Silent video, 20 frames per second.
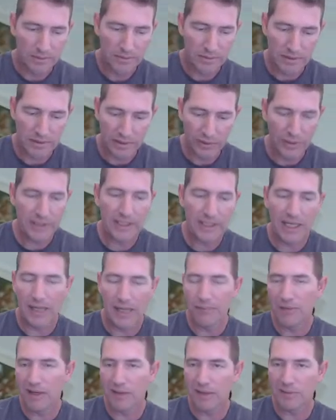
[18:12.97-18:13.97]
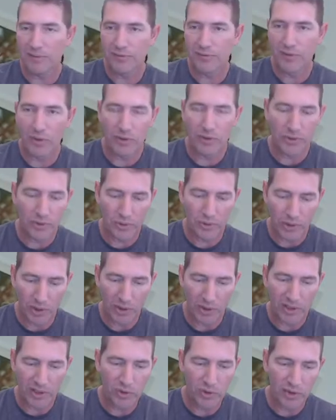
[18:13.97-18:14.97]
You get the hot box, folks, you'll know,
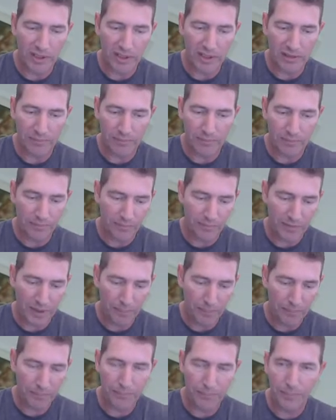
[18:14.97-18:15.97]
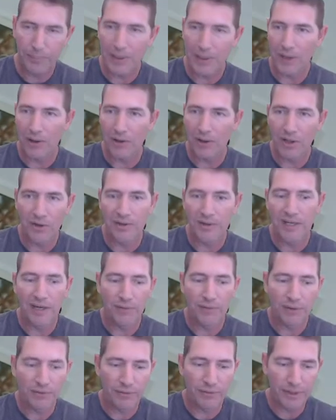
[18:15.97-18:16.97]
because you'll get a parallel in
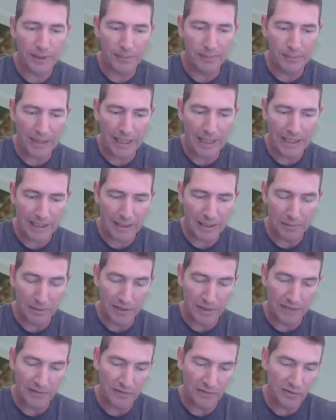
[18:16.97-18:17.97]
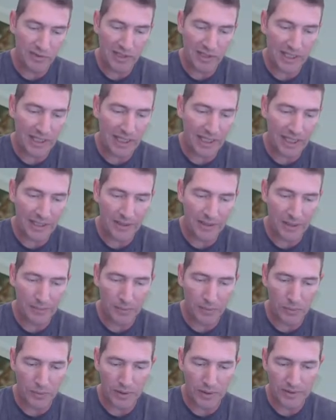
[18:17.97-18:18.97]
every freaking pack, I believe. If it's like high number
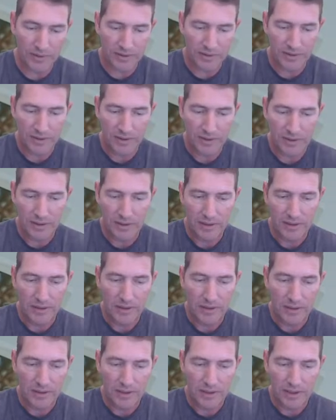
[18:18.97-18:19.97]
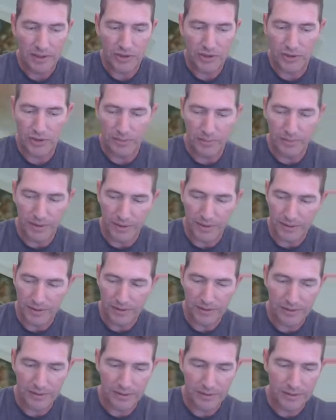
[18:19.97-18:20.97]
was, it should be.
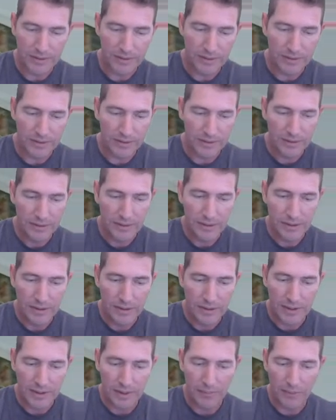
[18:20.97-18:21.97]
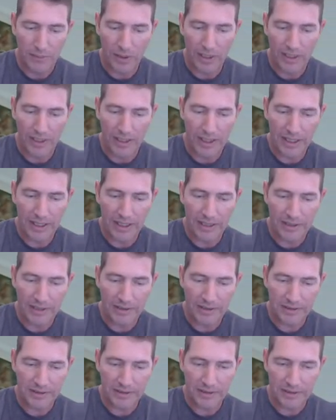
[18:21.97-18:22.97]
Okay, Brian
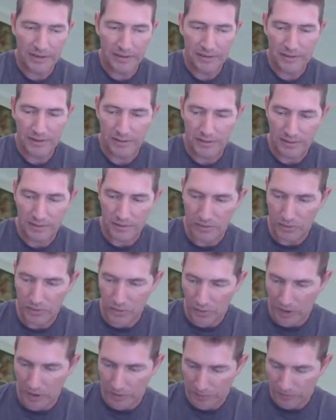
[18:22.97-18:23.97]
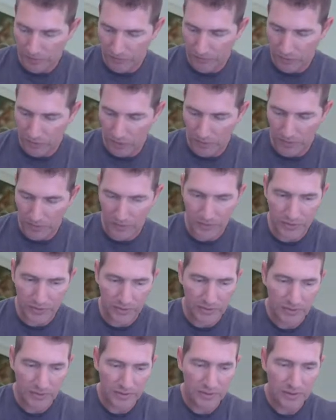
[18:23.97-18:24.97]
Hayes, New Age Performers,
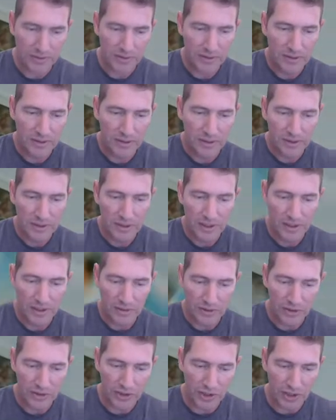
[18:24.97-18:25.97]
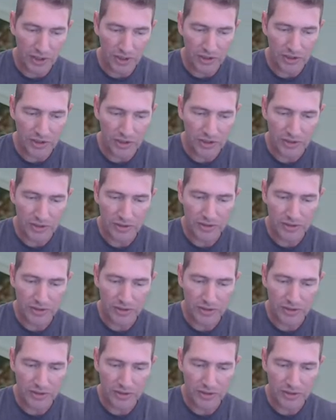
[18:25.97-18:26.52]
Judge.